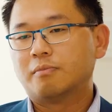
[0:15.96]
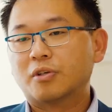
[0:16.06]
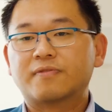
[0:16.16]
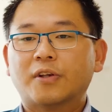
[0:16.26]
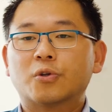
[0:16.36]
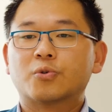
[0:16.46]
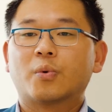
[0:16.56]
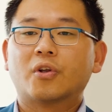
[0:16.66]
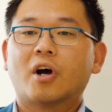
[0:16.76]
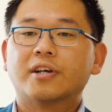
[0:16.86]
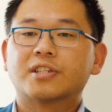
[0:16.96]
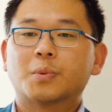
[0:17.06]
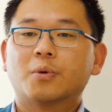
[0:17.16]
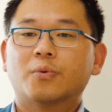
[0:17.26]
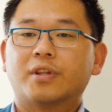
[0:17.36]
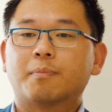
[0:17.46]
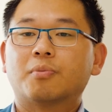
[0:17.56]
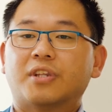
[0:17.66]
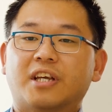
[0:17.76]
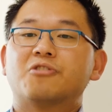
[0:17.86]
Most vendors want to hire someone who
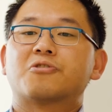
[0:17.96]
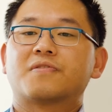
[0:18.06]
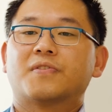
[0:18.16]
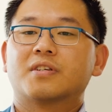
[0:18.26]
put their interest